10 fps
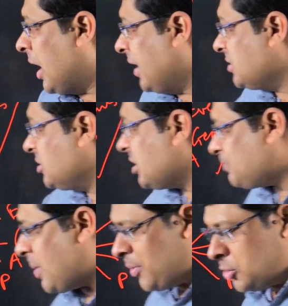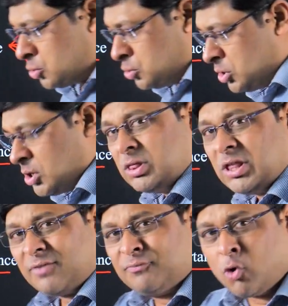And in GS paper 2,
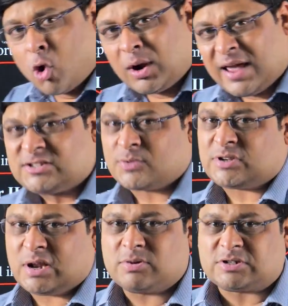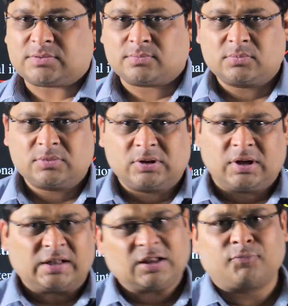there are 4 lines of syllabus,
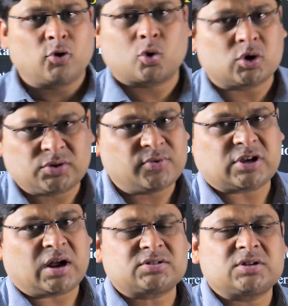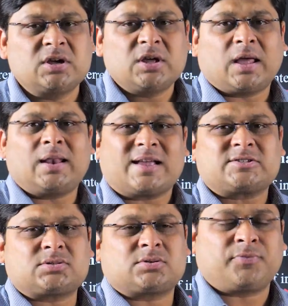and there are 4 questions which are asked. In
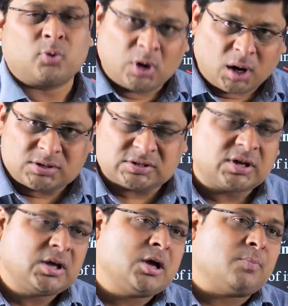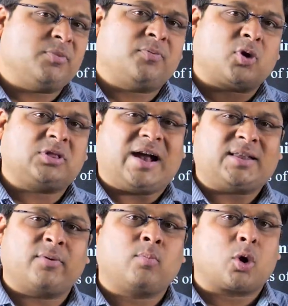last few years, before
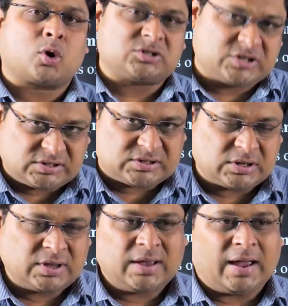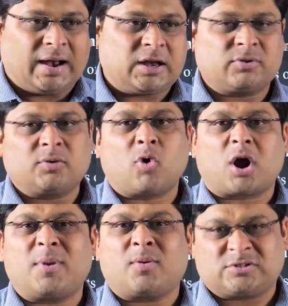that there were more questions, and even the
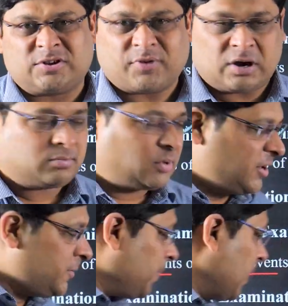format was different, right?